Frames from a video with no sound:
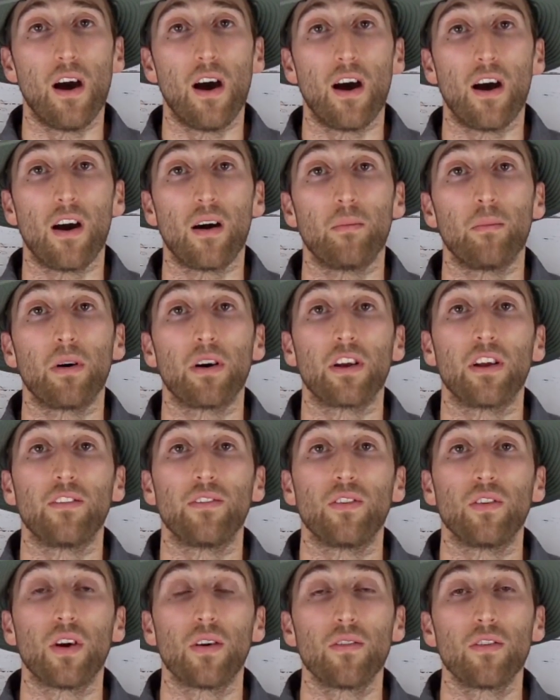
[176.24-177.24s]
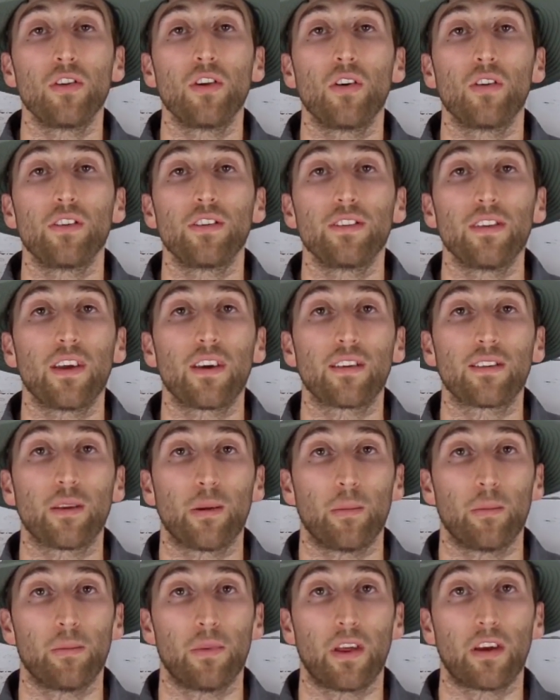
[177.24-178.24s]
but if you ever notice
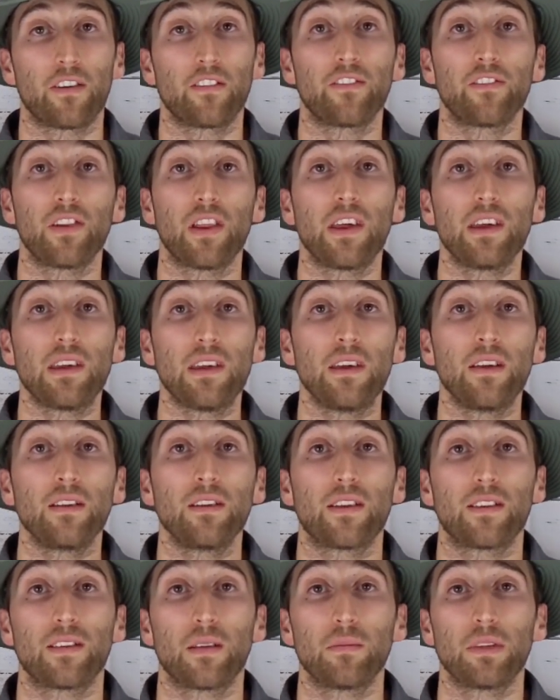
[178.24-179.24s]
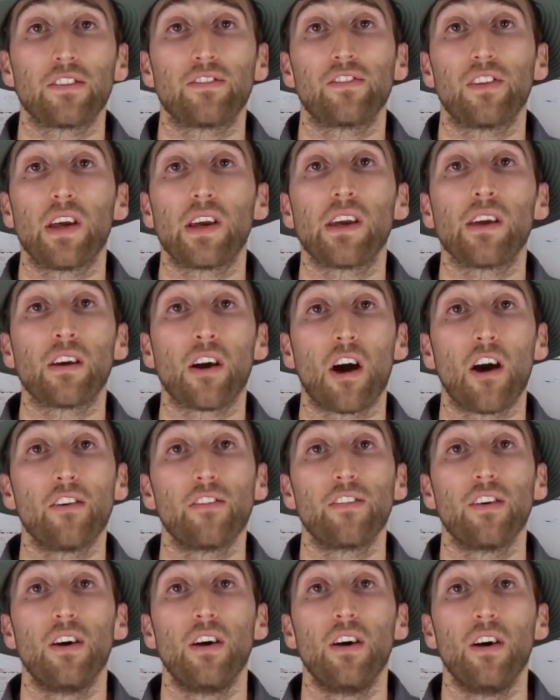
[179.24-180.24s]
some flaking, something flaking
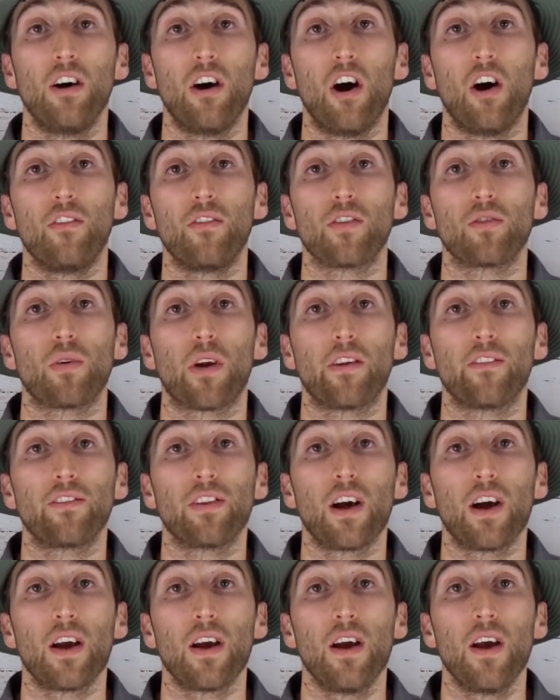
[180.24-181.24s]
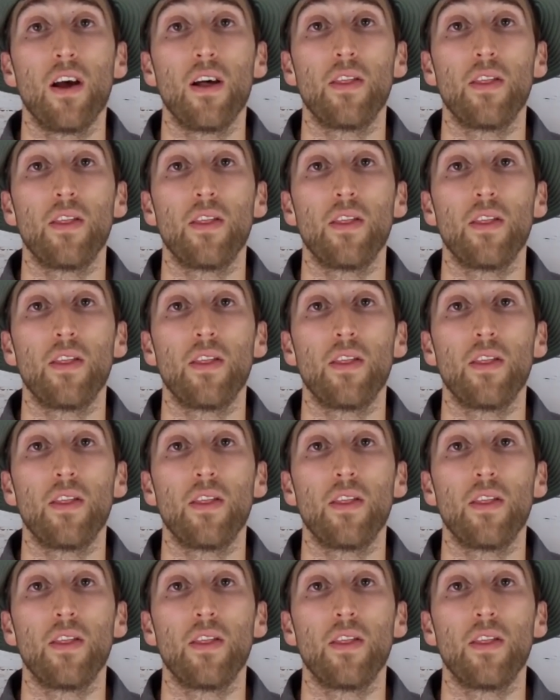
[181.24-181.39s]
off of your rainfly,